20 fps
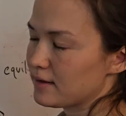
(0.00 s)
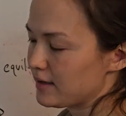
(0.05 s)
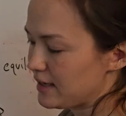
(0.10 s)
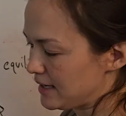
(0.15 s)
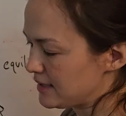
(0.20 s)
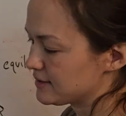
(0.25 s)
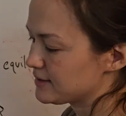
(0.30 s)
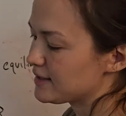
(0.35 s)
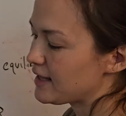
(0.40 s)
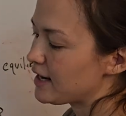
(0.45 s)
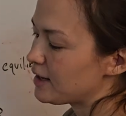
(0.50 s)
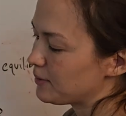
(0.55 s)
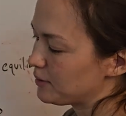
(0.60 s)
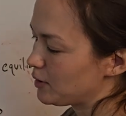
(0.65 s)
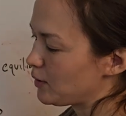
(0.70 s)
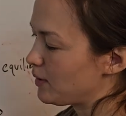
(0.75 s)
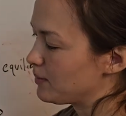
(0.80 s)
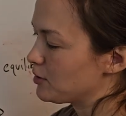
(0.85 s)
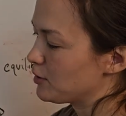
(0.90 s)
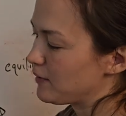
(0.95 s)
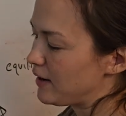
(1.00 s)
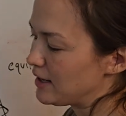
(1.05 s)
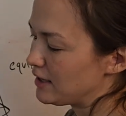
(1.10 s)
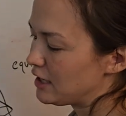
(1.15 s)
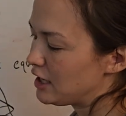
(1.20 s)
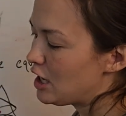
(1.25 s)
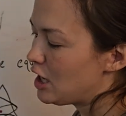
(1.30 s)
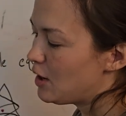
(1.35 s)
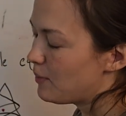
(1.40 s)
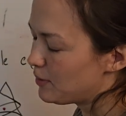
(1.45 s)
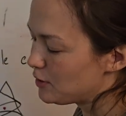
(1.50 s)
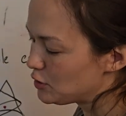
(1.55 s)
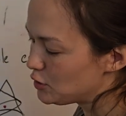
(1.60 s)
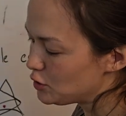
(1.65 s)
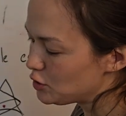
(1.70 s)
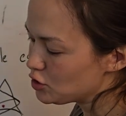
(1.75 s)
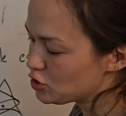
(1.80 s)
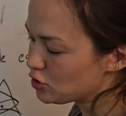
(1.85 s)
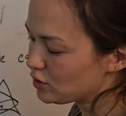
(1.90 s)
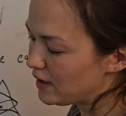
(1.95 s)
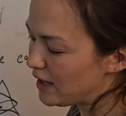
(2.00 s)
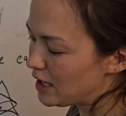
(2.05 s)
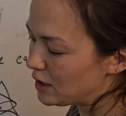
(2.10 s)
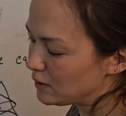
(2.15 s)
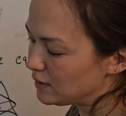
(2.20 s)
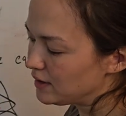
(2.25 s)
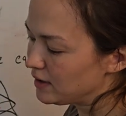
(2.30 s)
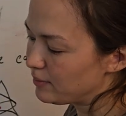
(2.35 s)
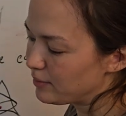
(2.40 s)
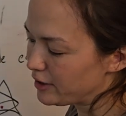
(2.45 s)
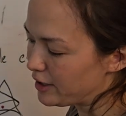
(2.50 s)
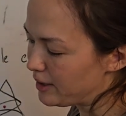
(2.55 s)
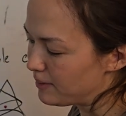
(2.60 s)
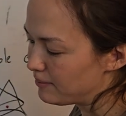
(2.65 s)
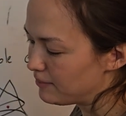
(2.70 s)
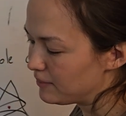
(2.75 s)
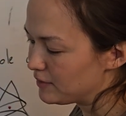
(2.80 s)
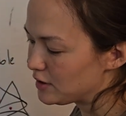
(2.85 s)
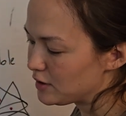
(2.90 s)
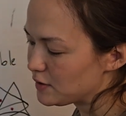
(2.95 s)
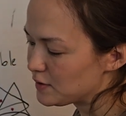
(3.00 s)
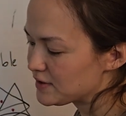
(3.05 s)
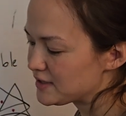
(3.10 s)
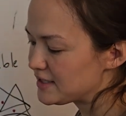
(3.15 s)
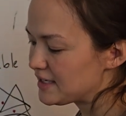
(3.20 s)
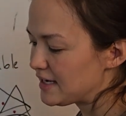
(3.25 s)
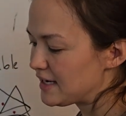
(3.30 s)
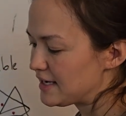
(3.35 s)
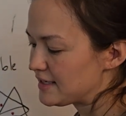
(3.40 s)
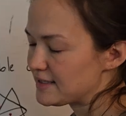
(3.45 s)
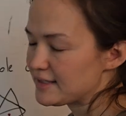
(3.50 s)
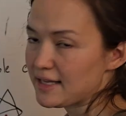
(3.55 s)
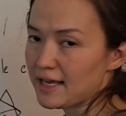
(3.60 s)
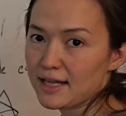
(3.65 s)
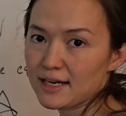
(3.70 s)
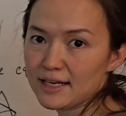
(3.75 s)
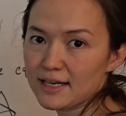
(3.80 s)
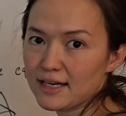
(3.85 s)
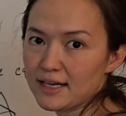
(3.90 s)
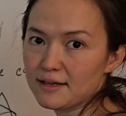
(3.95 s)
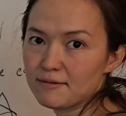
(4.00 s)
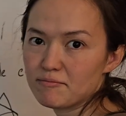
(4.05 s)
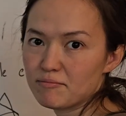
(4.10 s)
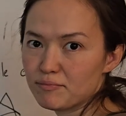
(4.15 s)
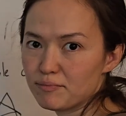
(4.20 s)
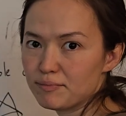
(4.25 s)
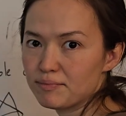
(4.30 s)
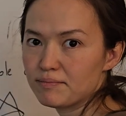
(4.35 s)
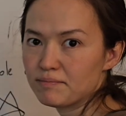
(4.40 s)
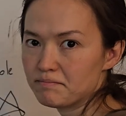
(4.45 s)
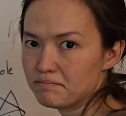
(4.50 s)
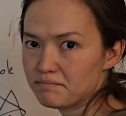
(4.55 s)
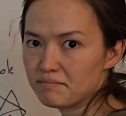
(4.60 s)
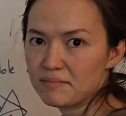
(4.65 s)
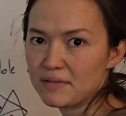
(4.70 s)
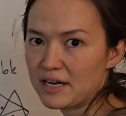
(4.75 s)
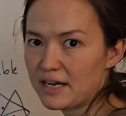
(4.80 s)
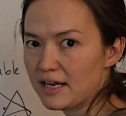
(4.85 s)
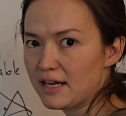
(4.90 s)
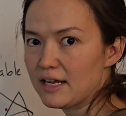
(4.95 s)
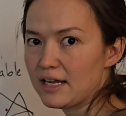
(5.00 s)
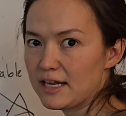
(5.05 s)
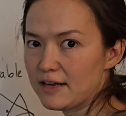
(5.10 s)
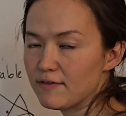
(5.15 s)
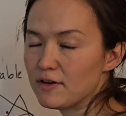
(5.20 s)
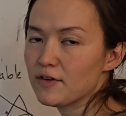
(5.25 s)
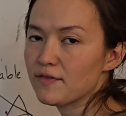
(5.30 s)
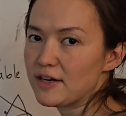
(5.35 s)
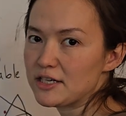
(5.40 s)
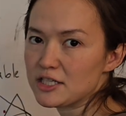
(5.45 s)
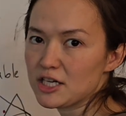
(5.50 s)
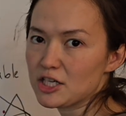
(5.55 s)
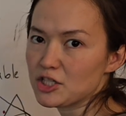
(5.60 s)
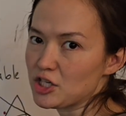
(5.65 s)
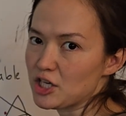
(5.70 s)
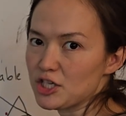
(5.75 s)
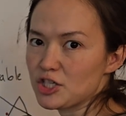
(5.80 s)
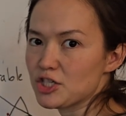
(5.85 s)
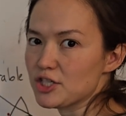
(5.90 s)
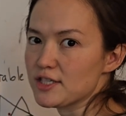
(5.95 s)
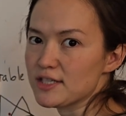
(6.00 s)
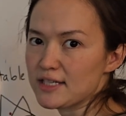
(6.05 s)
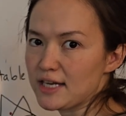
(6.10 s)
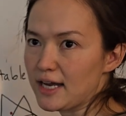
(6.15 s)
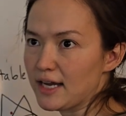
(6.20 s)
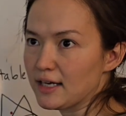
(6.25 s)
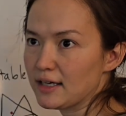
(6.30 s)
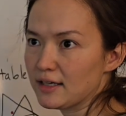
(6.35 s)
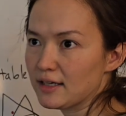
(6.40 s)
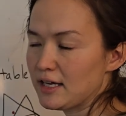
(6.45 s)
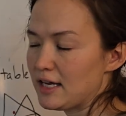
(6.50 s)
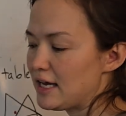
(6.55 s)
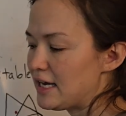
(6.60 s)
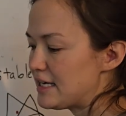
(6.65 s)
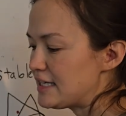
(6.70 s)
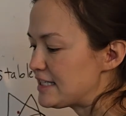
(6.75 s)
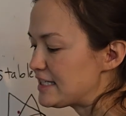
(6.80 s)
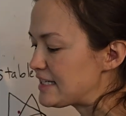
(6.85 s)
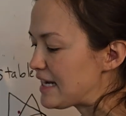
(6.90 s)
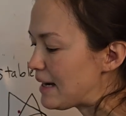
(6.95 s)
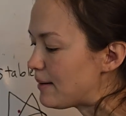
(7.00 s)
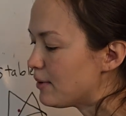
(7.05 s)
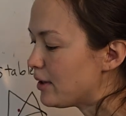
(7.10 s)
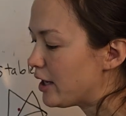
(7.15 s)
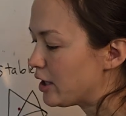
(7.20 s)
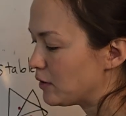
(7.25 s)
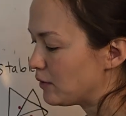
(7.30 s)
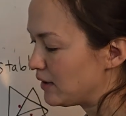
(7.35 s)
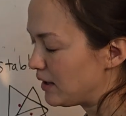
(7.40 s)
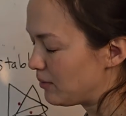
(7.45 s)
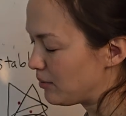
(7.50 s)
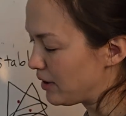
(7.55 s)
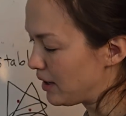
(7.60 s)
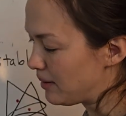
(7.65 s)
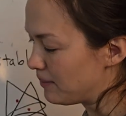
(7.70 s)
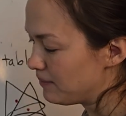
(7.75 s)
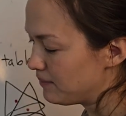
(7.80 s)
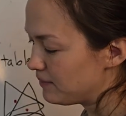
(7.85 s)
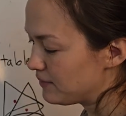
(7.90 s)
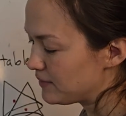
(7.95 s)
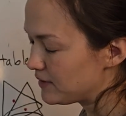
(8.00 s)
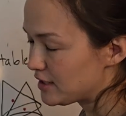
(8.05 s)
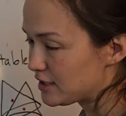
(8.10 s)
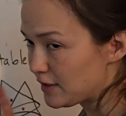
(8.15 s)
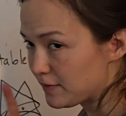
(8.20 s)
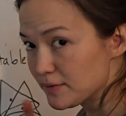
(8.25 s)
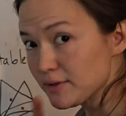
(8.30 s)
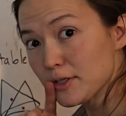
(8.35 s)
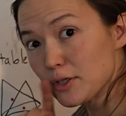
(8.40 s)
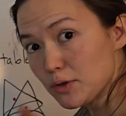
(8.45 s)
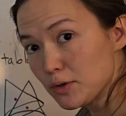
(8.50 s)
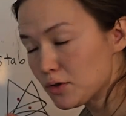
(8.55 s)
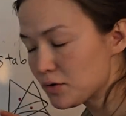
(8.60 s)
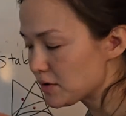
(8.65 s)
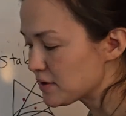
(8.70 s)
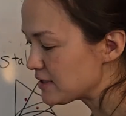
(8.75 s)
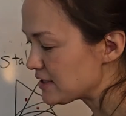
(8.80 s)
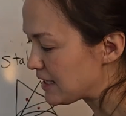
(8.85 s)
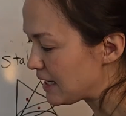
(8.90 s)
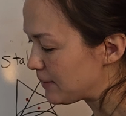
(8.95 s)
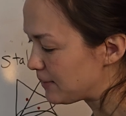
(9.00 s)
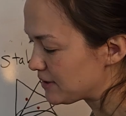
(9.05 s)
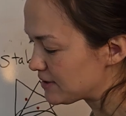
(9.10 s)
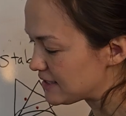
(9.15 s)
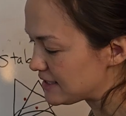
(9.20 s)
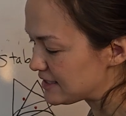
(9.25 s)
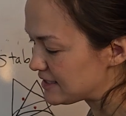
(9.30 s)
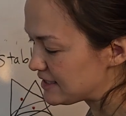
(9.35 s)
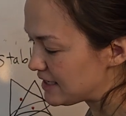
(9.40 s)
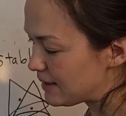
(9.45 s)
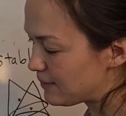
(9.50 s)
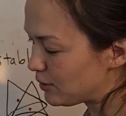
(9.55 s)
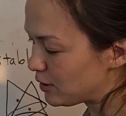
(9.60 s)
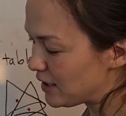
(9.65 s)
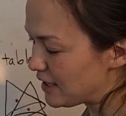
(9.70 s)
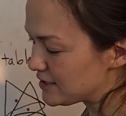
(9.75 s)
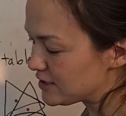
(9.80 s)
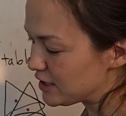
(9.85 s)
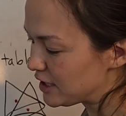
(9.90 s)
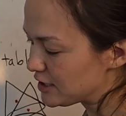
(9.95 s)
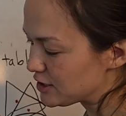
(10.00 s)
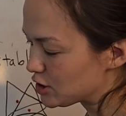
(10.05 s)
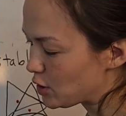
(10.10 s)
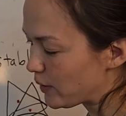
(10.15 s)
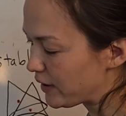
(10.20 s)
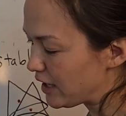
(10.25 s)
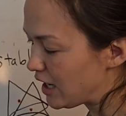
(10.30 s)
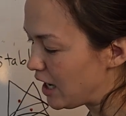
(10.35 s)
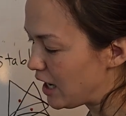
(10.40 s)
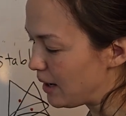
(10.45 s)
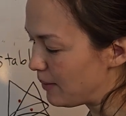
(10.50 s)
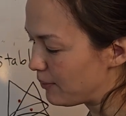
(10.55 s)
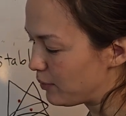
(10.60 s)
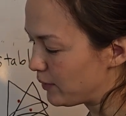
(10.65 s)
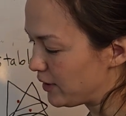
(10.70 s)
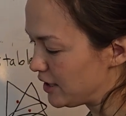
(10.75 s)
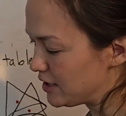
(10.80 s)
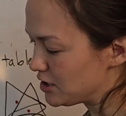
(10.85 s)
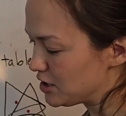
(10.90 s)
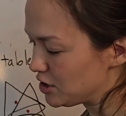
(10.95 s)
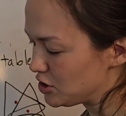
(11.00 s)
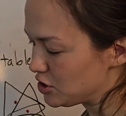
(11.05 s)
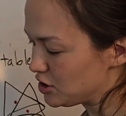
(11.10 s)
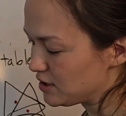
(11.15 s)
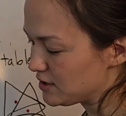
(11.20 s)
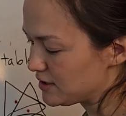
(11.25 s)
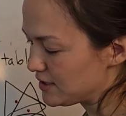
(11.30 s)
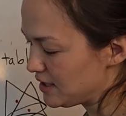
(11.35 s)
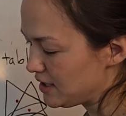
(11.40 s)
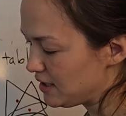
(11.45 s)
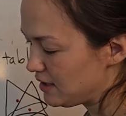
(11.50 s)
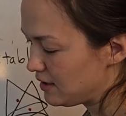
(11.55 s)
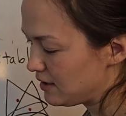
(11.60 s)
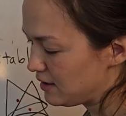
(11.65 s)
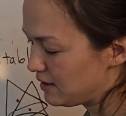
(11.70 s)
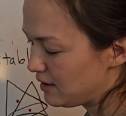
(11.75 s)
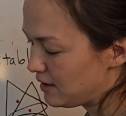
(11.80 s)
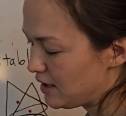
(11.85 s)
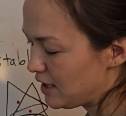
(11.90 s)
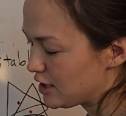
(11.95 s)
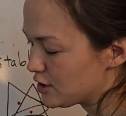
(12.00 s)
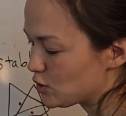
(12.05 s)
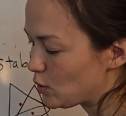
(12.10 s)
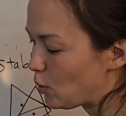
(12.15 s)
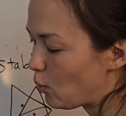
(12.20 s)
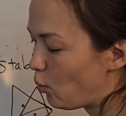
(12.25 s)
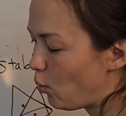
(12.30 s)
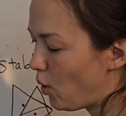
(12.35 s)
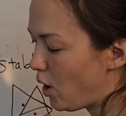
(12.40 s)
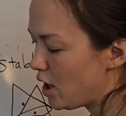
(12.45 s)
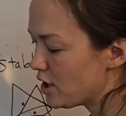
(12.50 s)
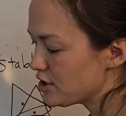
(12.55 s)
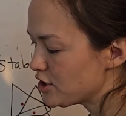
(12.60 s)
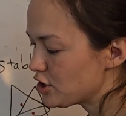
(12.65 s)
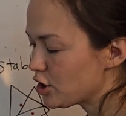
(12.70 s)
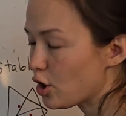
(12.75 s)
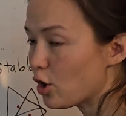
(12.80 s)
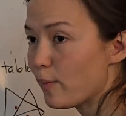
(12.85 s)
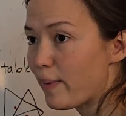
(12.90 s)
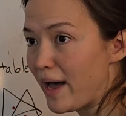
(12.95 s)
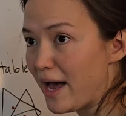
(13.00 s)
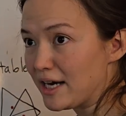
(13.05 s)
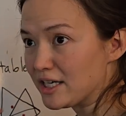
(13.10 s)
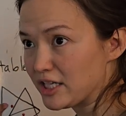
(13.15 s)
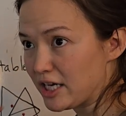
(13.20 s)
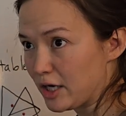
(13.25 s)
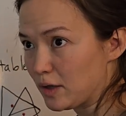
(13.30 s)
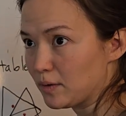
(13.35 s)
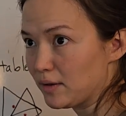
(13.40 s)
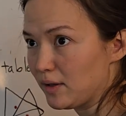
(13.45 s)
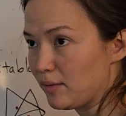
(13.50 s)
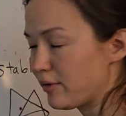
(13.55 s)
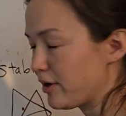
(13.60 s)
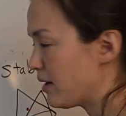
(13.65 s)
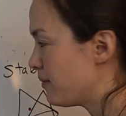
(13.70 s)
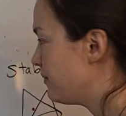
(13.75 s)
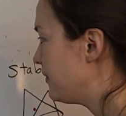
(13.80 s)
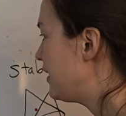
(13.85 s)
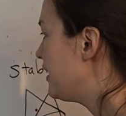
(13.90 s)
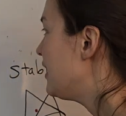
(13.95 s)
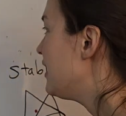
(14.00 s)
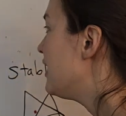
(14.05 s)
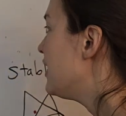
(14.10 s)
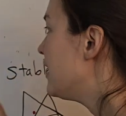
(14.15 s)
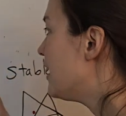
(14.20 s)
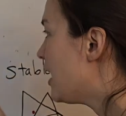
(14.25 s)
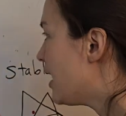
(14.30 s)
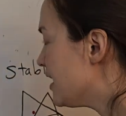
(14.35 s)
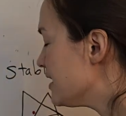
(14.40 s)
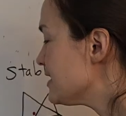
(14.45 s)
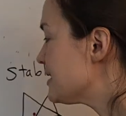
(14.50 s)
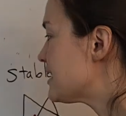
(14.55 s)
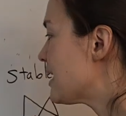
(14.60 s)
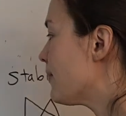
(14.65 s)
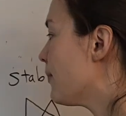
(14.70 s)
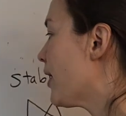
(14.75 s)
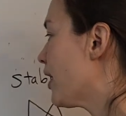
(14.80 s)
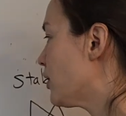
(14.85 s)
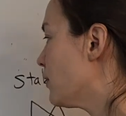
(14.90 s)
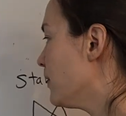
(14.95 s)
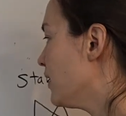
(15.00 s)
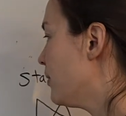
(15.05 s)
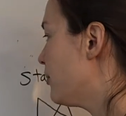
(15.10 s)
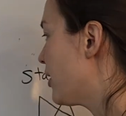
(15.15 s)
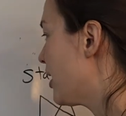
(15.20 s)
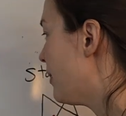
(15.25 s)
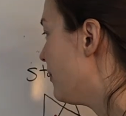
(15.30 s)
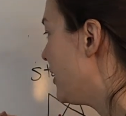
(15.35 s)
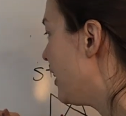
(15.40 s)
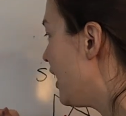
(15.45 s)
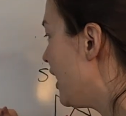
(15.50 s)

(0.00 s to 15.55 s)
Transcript: Yes, then it would go up, you're right. But neutral equilibrium, you'll see, is that even if I touch it, it's just staying. Stable equilibrium, the difference in neutral and stable is that stable, it's going up when I touch it, see? And so it wants to go back to equilibrium. Unstable equilibrium,